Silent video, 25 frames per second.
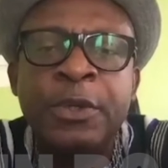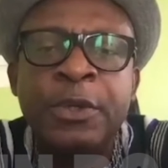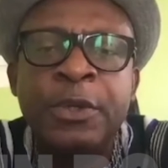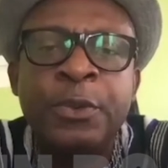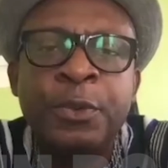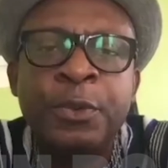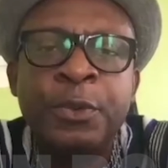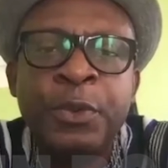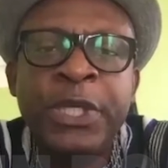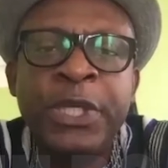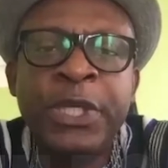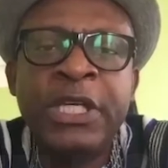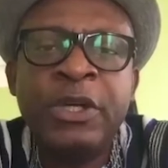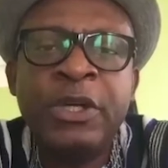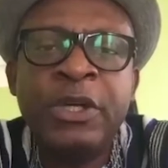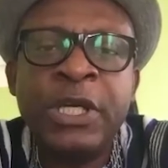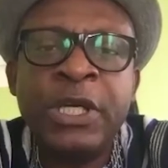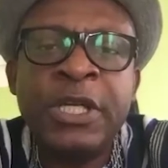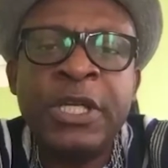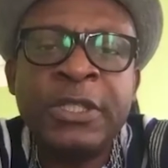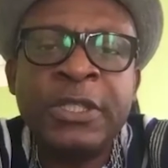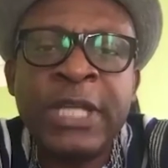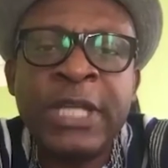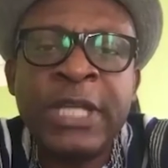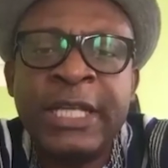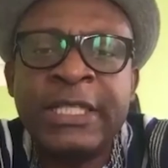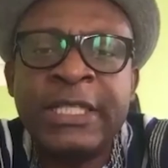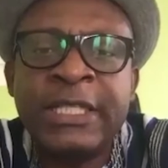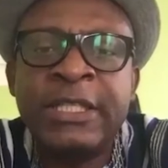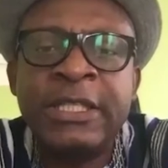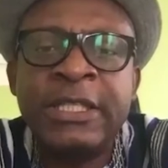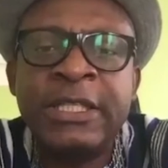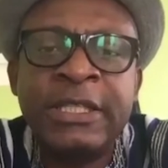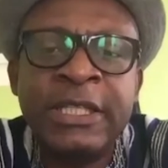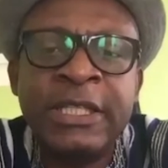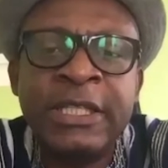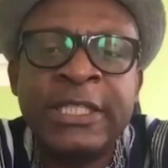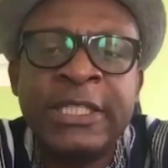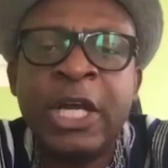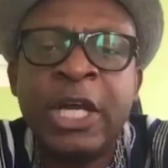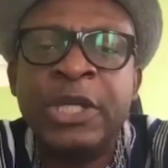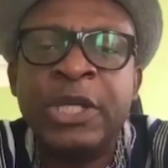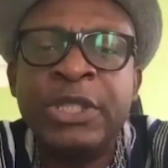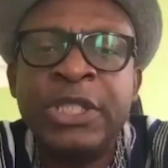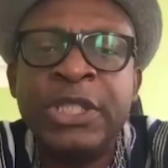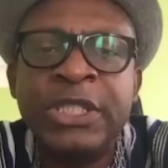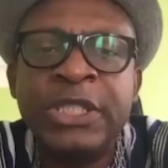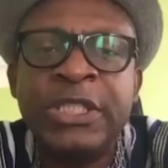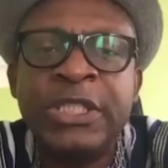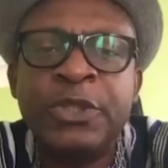We on the society, it's our
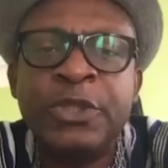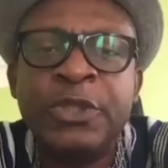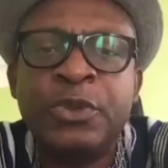duty